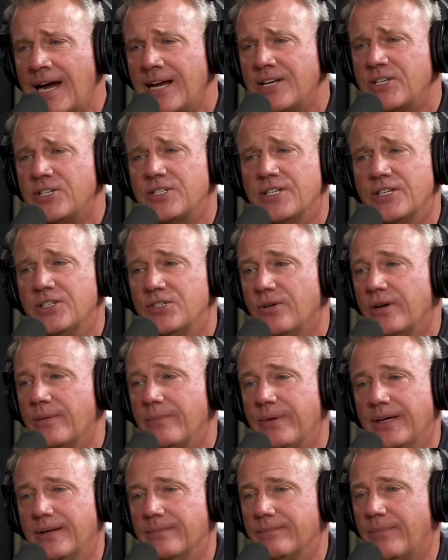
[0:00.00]
I just enjoy
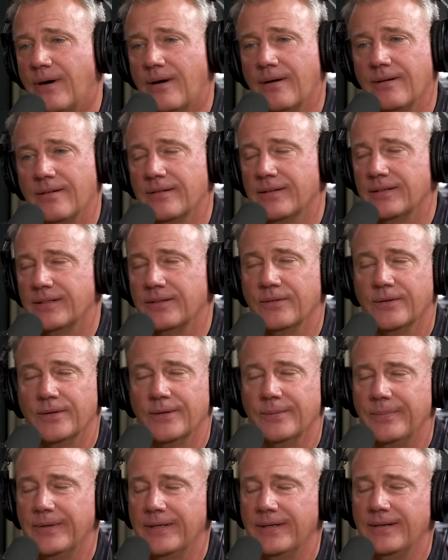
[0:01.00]
being part of the
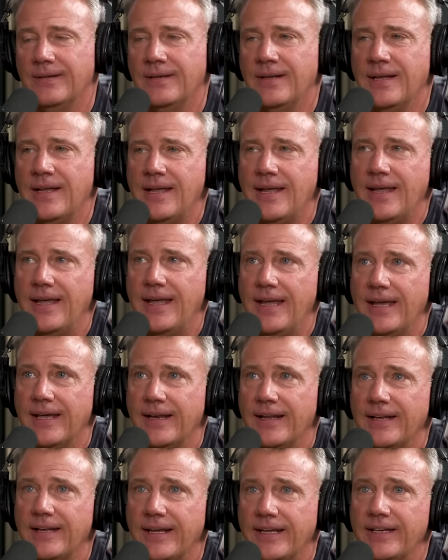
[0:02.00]
group and
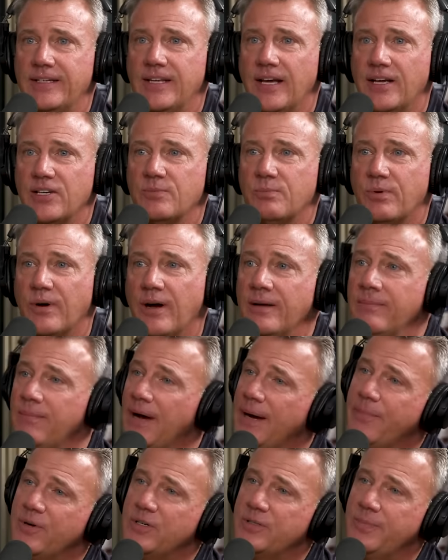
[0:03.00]
it does broaden
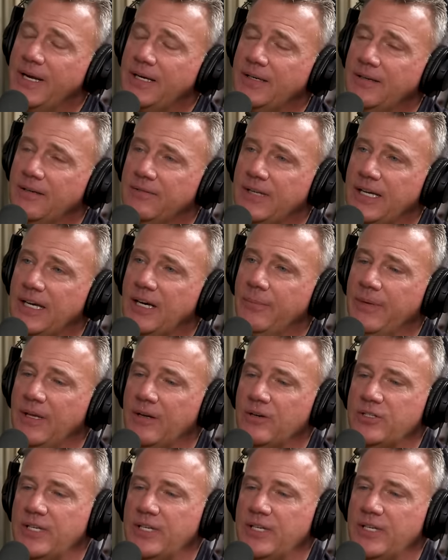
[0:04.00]
my perspective to help me